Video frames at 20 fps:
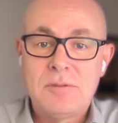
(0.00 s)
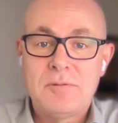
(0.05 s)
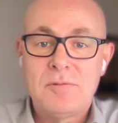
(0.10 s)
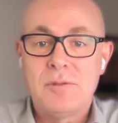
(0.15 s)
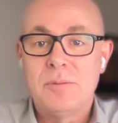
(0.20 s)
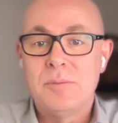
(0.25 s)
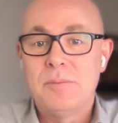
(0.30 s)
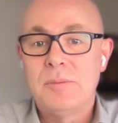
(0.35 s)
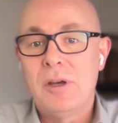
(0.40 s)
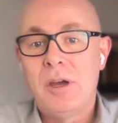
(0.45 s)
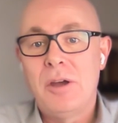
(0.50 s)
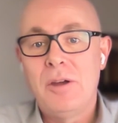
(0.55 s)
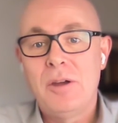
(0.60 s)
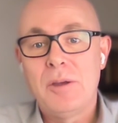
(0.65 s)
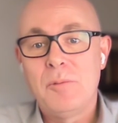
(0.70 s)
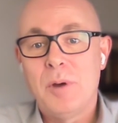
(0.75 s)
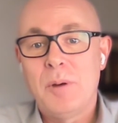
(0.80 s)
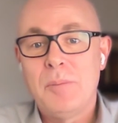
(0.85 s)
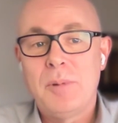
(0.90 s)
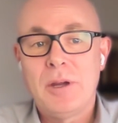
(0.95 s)
from
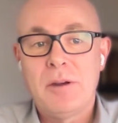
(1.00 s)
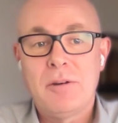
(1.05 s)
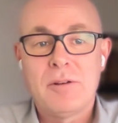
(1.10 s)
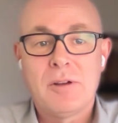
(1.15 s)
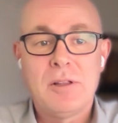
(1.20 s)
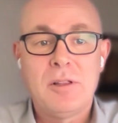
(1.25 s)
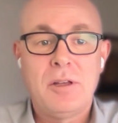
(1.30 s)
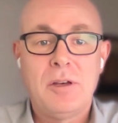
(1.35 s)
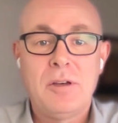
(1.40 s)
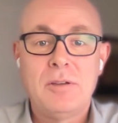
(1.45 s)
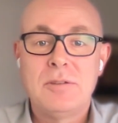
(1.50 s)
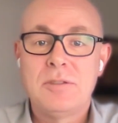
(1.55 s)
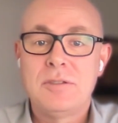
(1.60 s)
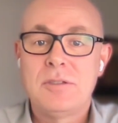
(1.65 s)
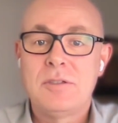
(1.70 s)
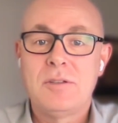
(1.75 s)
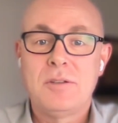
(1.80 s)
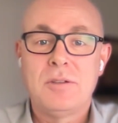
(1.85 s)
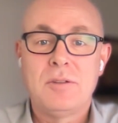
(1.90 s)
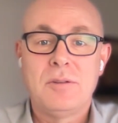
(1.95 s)
owning one pair of clothes
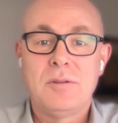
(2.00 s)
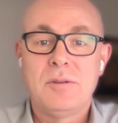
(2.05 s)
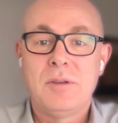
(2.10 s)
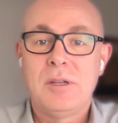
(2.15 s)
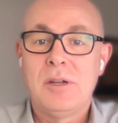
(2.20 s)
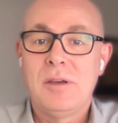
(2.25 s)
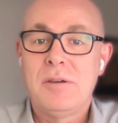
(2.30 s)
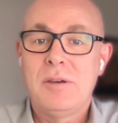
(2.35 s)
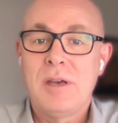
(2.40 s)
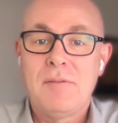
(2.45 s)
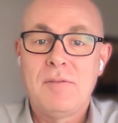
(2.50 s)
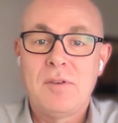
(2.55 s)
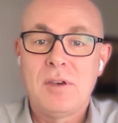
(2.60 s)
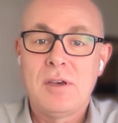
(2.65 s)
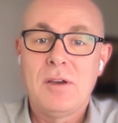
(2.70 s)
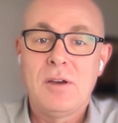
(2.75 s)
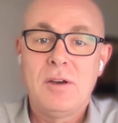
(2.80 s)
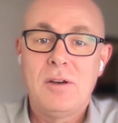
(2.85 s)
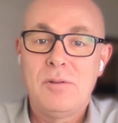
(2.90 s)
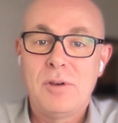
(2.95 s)
to having
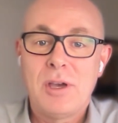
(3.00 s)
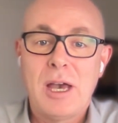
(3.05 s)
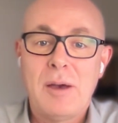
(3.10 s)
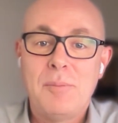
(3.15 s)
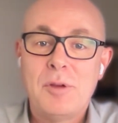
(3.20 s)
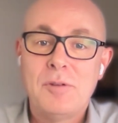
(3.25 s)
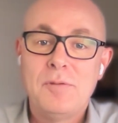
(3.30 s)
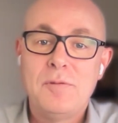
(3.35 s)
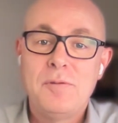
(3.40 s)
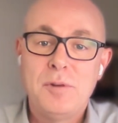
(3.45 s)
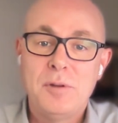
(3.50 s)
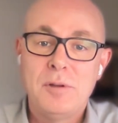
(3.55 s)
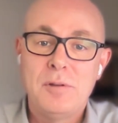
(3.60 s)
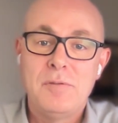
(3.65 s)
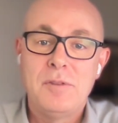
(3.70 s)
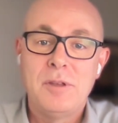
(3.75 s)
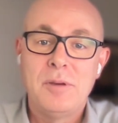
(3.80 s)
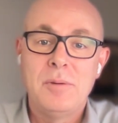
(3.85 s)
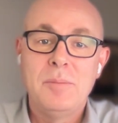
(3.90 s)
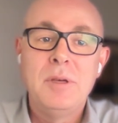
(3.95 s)
a whole cupboard full
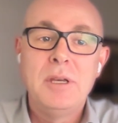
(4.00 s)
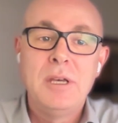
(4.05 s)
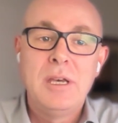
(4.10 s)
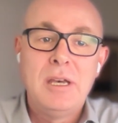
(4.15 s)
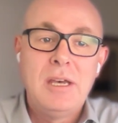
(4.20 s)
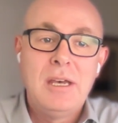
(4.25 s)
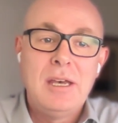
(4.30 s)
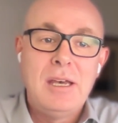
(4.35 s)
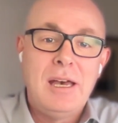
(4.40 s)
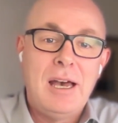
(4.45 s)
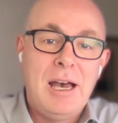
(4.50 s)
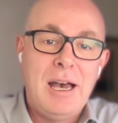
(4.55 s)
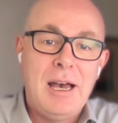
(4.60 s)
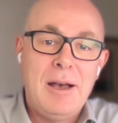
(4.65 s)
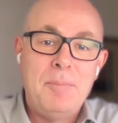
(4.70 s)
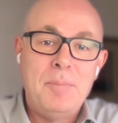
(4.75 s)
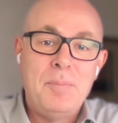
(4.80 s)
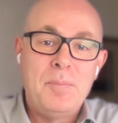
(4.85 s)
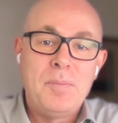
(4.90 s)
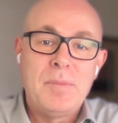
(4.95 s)
of them.
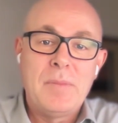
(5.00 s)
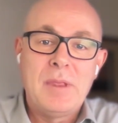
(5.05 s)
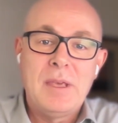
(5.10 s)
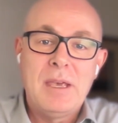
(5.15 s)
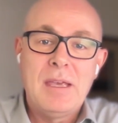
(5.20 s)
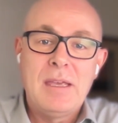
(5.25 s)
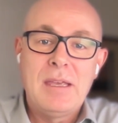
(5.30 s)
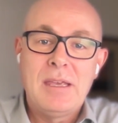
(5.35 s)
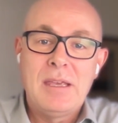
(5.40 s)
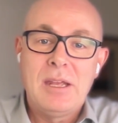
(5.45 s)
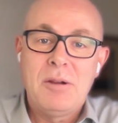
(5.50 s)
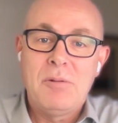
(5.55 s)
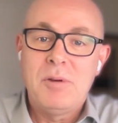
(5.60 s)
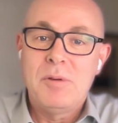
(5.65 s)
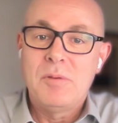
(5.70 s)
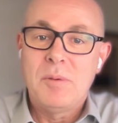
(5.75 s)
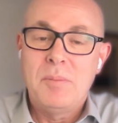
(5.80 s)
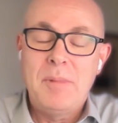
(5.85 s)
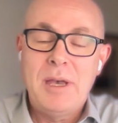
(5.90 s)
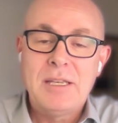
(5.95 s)
It
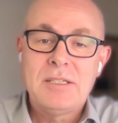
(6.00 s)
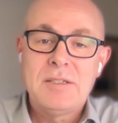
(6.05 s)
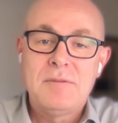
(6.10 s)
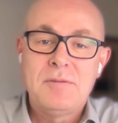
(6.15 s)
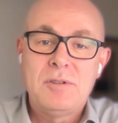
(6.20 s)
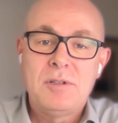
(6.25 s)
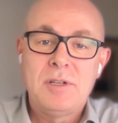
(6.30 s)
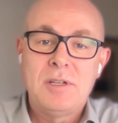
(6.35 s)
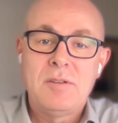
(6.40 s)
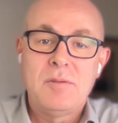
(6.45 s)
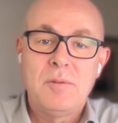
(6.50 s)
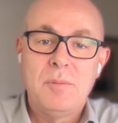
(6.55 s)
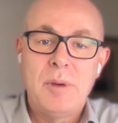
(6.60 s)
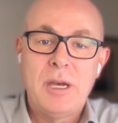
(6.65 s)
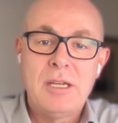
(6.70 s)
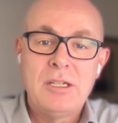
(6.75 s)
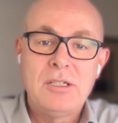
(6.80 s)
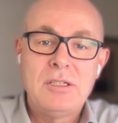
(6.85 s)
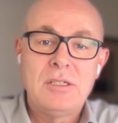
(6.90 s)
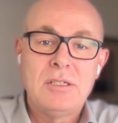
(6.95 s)
was a massive
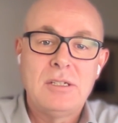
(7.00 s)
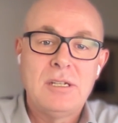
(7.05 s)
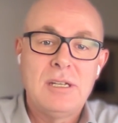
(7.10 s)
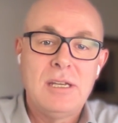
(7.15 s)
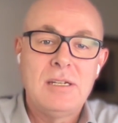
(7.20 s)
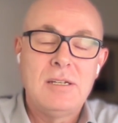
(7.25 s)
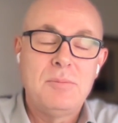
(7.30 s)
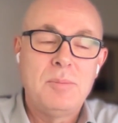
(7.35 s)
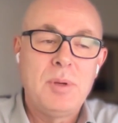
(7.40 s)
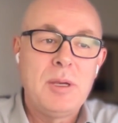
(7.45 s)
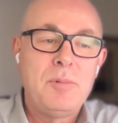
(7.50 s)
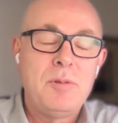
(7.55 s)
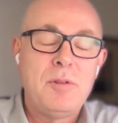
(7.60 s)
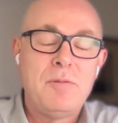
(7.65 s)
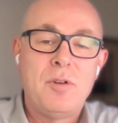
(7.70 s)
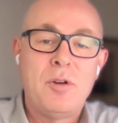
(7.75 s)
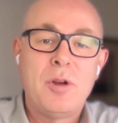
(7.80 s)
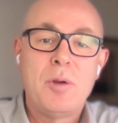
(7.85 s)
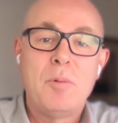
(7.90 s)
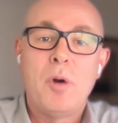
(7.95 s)
transformation, and people
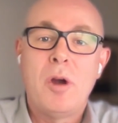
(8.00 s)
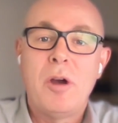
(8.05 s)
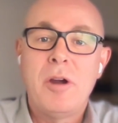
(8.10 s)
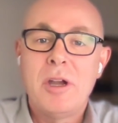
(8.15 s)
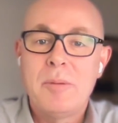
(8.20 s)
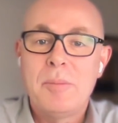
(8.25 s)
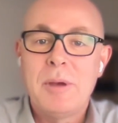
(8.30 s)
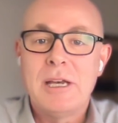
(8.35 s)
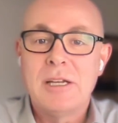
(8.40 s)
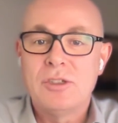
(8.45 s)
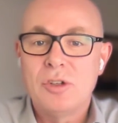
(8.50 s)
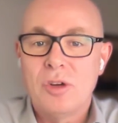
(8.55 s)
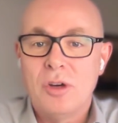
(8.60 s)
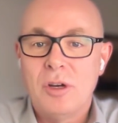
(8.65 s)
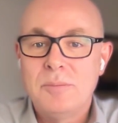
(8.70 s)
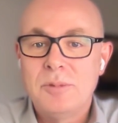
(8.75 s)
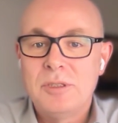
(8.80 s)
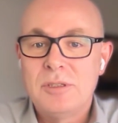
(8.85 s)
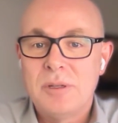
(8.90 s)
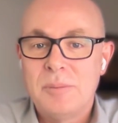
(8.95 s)
are very worried about
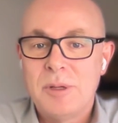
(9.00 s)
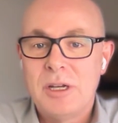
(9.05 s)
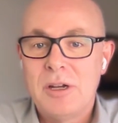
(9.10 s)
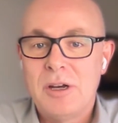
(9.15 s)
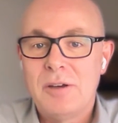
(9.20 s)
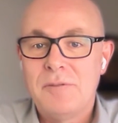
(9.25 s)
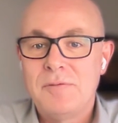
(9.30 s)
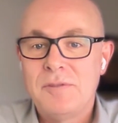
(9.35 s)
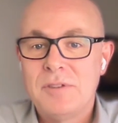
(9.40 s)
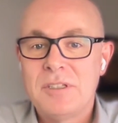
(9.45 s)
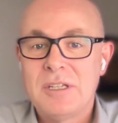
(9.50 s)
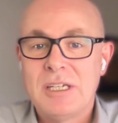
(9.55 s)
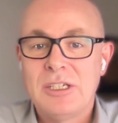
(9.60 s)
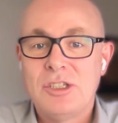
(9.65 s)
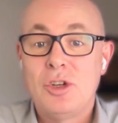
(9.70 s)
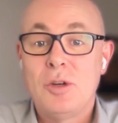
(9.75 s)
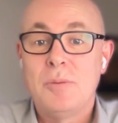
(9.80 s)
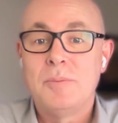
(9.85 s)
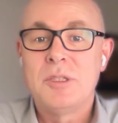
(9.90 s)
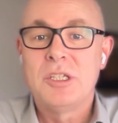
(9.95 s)
jobs. I mean, I often say
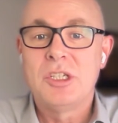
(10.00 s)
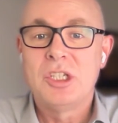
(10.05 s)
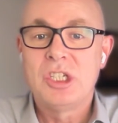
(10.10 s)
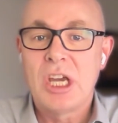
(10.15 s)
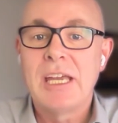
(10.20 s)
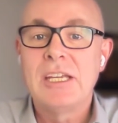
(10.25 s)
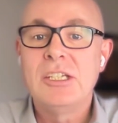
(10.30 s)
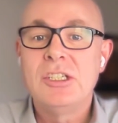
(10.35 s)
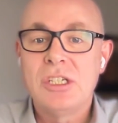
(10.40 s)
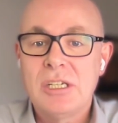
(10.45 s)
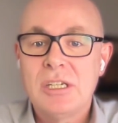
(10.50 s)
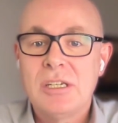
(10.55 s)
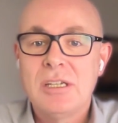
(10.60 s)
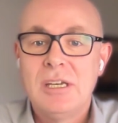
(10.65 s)
jobs are changing,